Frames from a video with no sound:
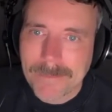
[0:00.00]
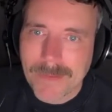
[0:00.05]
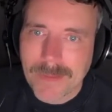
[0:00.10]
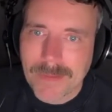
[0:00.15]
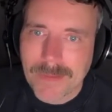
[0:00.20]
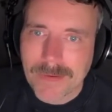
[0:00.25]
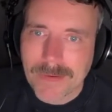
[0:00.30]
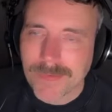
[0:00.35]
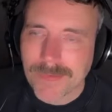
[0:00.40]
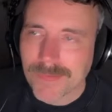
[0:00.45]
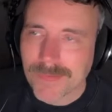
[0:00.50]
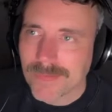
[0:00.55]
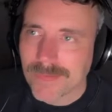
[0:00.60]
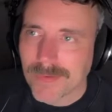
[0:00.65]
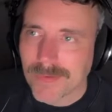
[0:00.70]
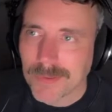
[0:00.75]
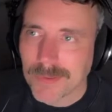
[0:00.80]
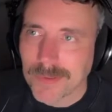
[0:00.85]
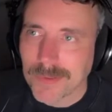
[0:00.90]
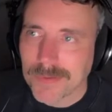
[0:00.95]
There's
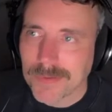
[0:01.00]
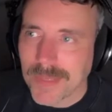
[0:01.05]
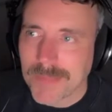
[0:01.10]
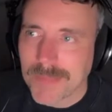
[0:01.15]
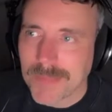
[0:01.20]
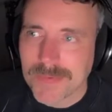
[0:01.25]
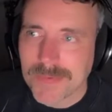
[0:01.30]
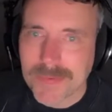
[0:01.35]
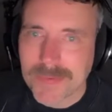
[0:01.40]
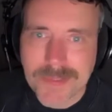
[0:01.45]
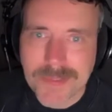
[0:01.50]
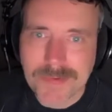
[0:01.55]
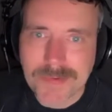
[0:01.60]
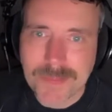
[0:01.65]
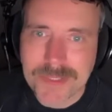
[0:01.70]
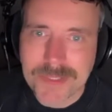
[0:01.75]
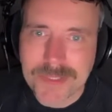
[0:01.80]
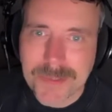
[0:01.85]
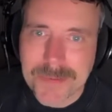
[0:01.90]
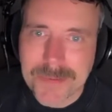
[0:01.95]
a lot of games that need to
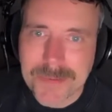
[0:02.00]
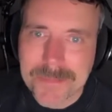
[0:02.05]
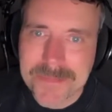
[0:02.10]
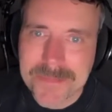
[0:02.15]
be done.